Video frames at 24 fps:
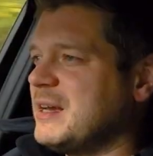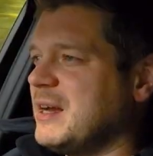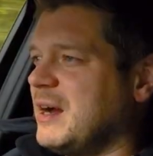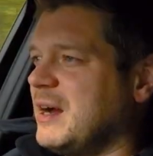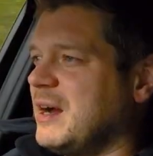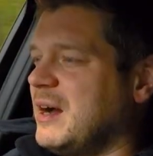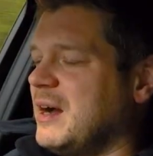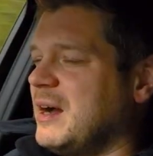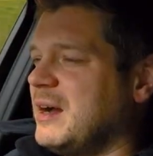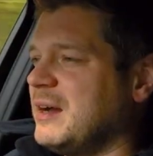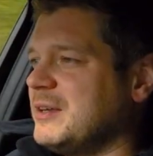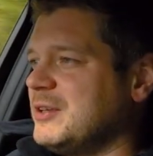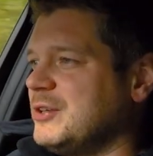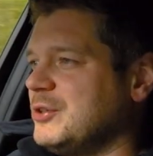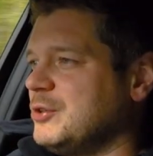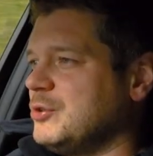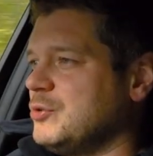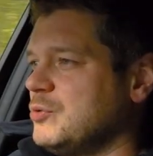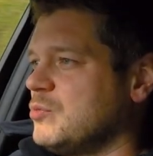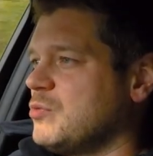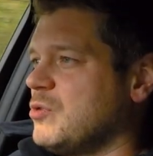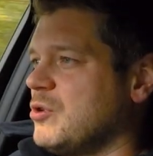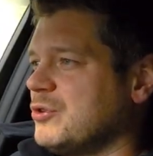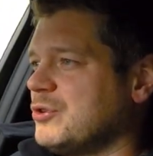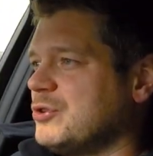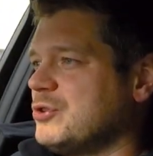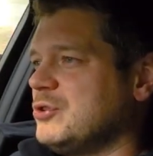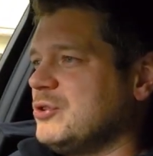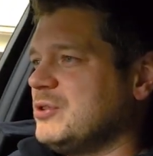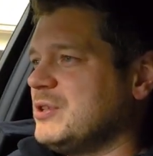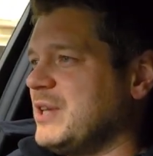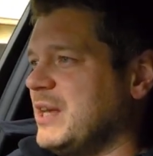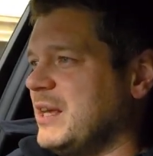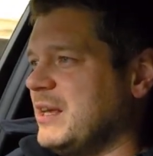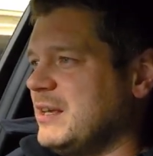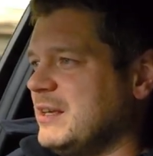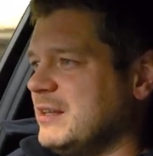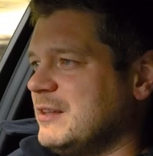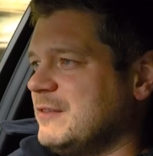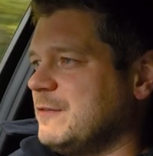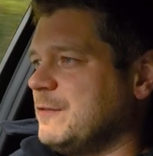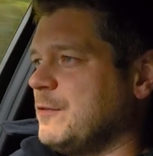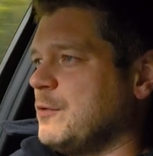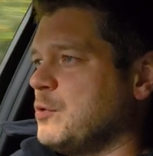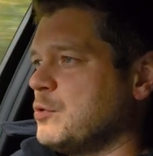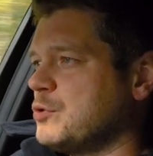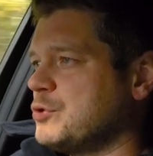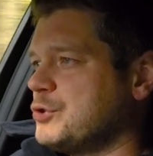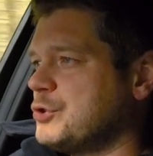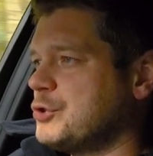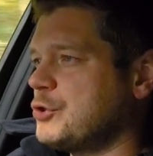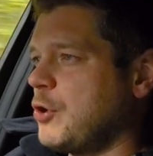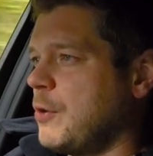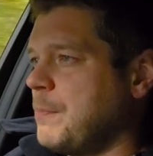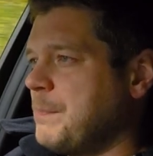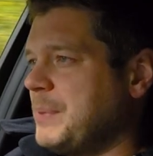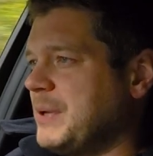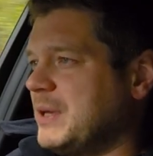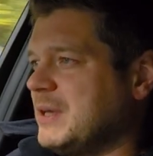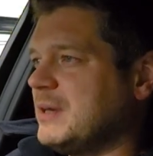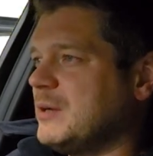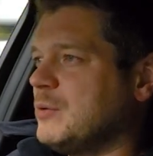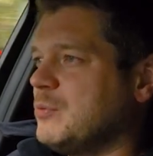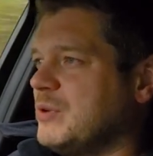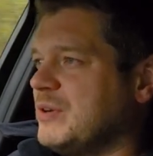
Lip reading: car you want to take it for shopping